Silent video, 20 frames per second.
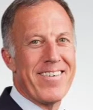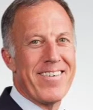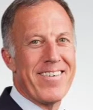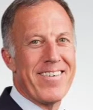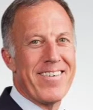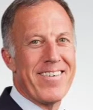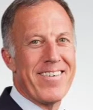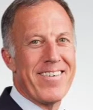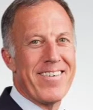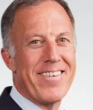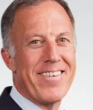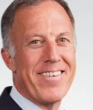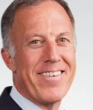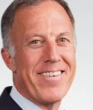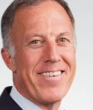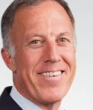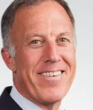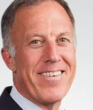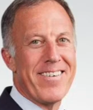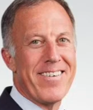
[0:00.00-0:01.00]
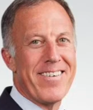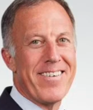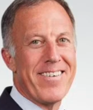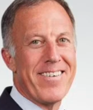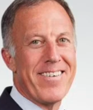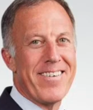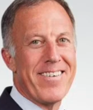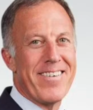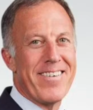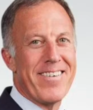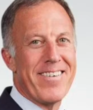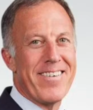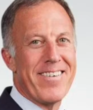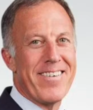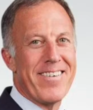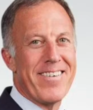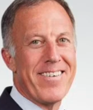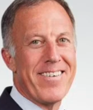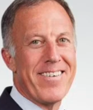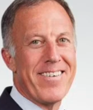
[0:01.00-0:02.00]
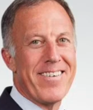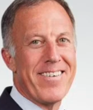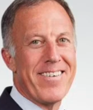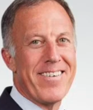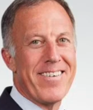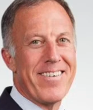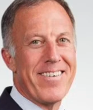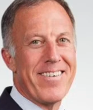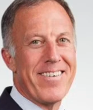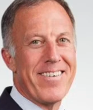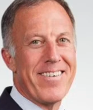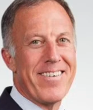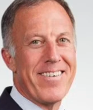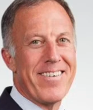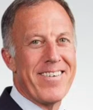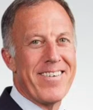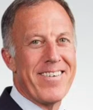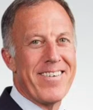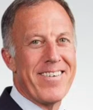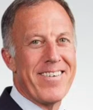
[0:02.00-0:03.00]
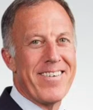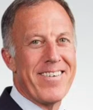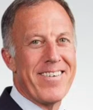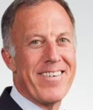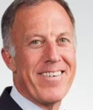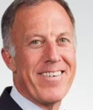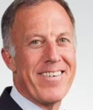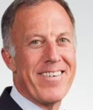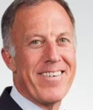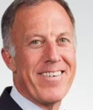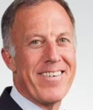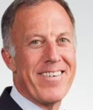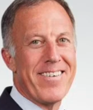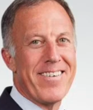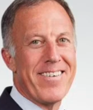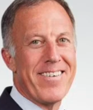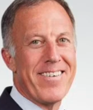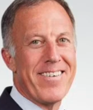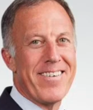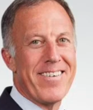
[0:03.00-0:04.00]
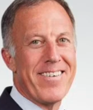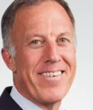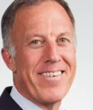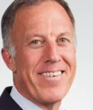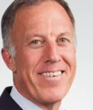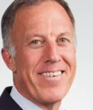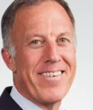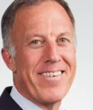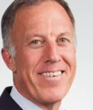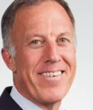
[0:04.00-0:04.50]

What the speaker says: This is a still picture; no speech is visible.